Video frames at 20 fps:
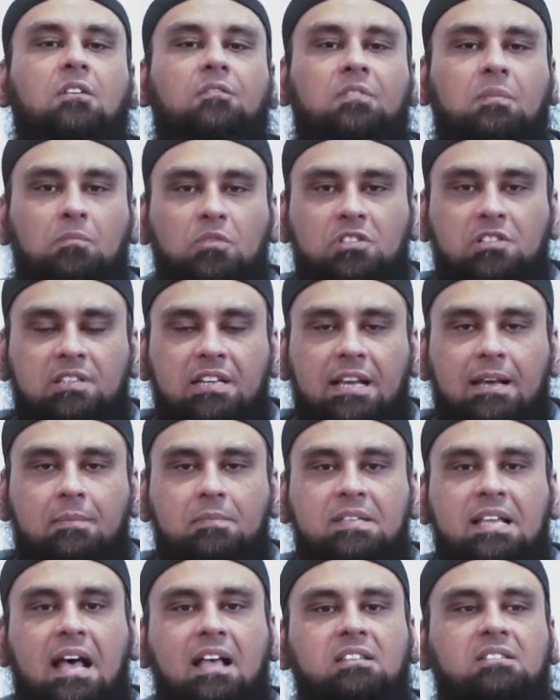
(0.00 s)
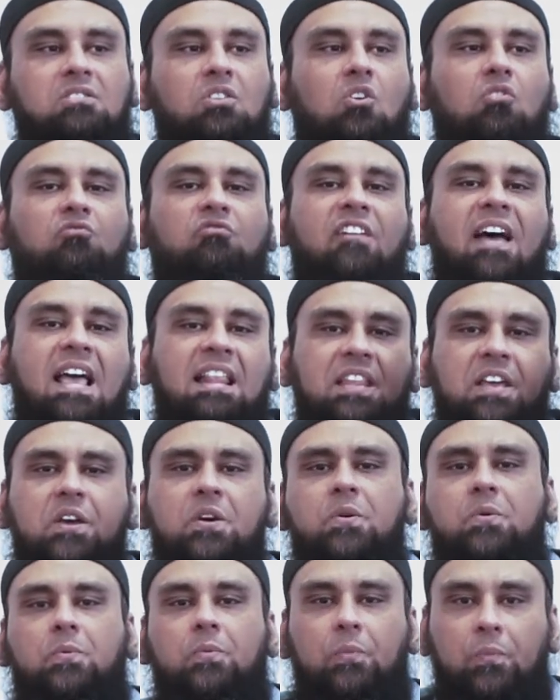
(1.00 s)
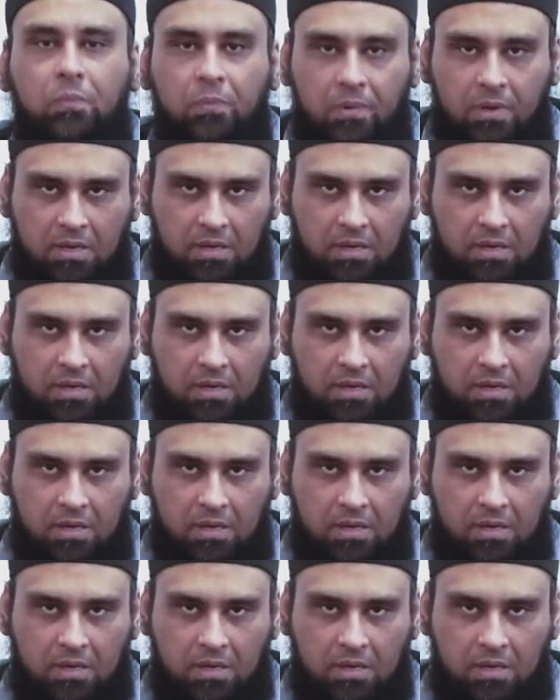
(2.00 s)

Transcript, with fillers: of the Muslims has no value.